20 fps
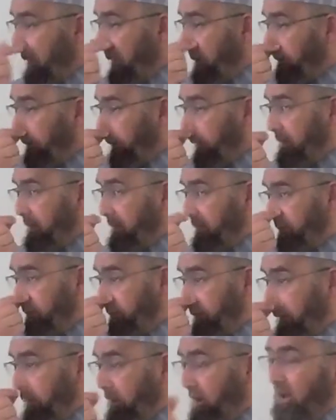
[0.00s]

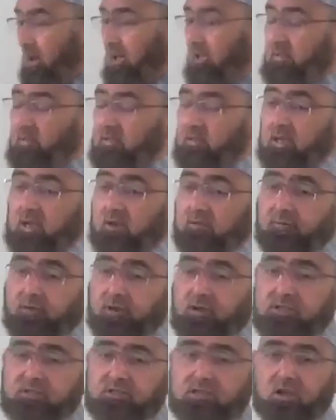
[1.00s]
But because it
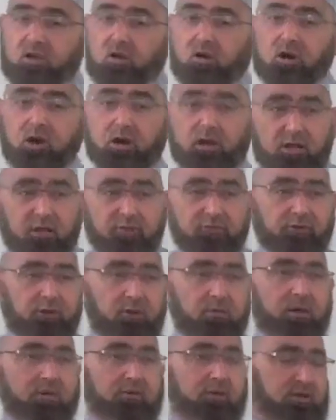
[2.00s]
was the order
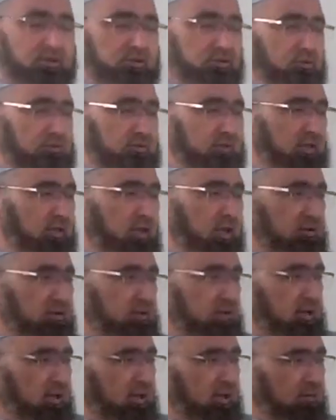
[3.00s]
from our Rasul Sallallahu
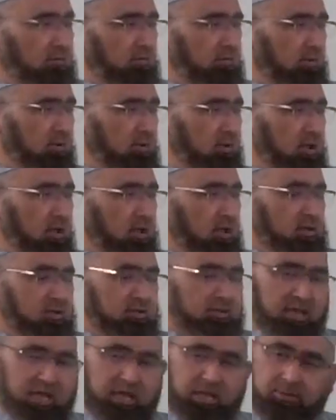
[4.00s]
Alaihi Wasallam,
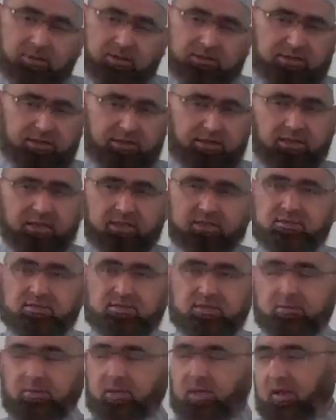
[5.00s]
Sahaba said,
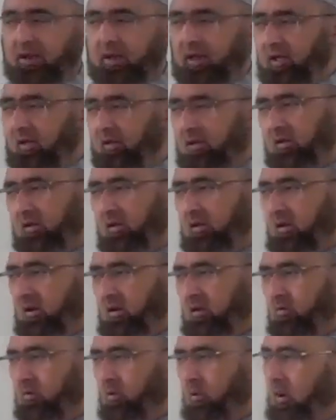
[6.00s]
yes, sami'na
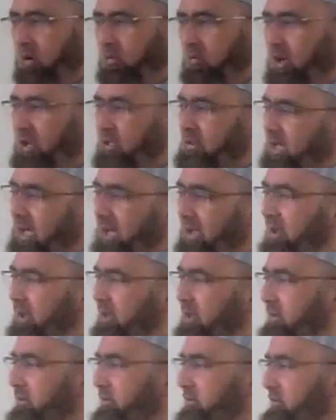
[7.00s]
wa
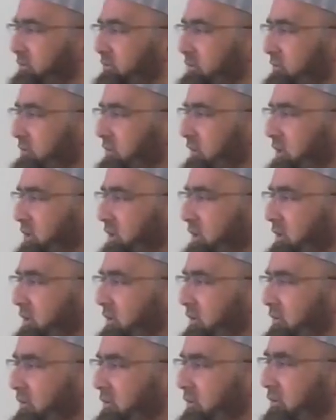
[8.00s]
ata'na.
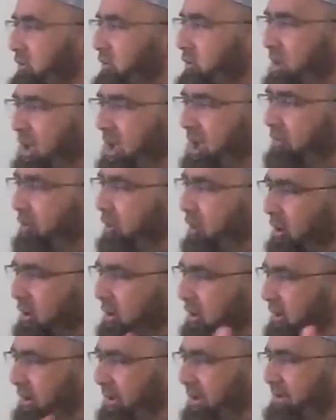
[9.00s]
You have
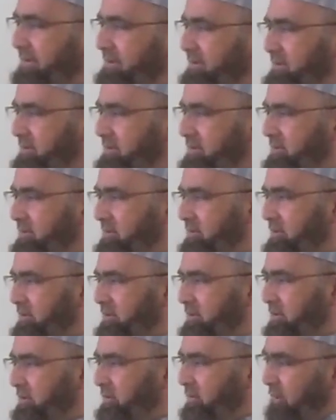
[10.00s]
ordered us,
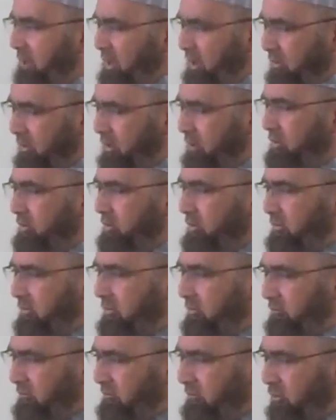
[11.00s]
we are going
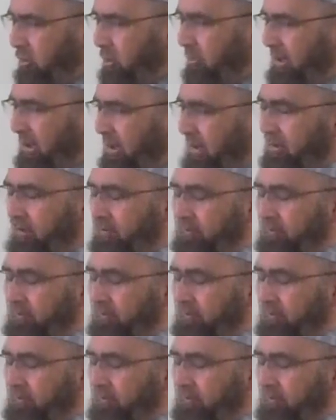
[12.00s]
to obey.